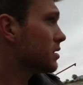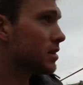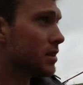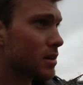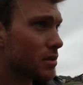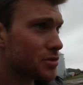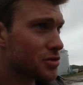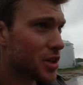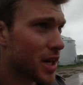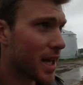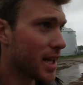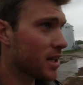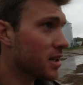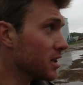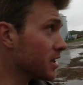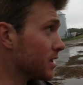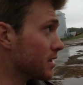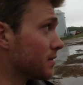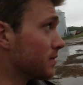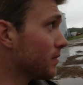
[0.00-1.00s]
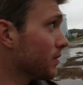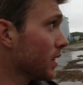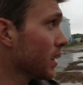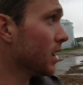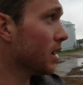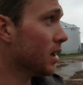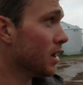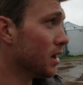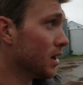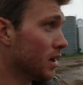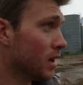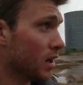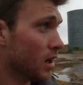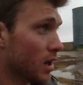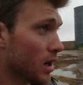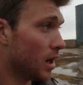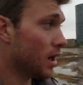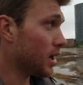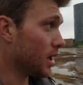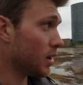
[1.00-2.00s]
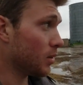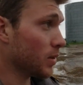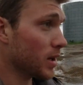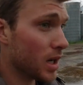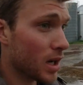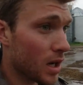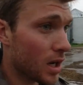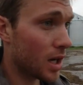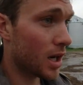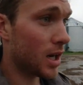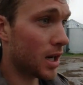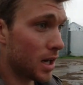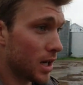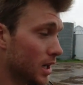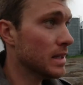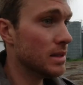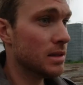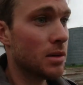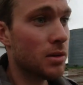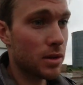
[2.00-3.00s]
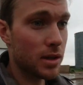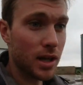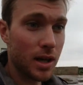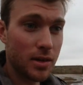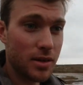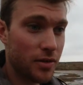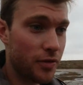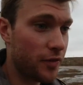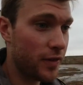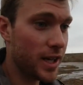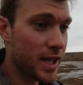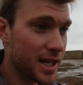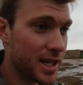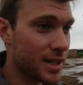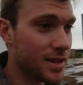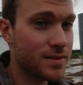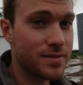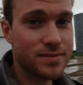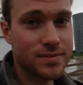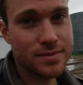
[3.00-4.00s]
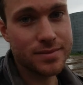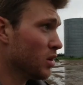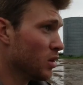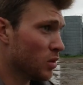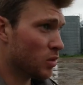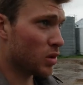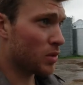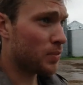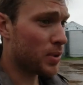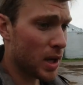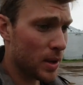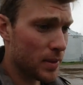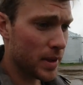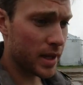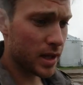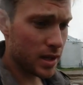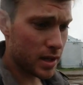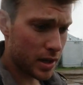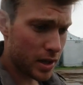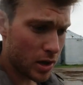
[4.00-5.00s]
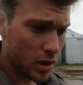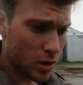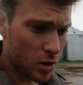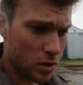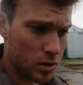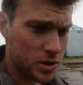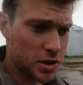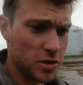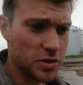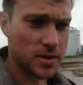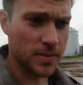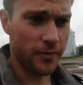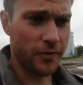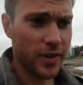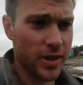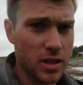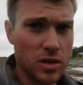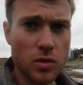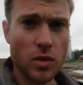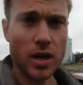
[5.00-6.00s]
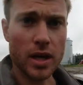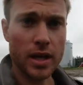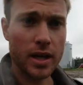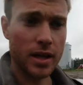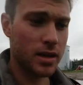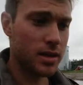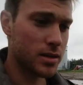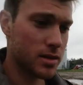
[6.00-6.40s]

Don't drain good. Ah, uh, we are, we're done with feeding. We're probably gonna go do some field work.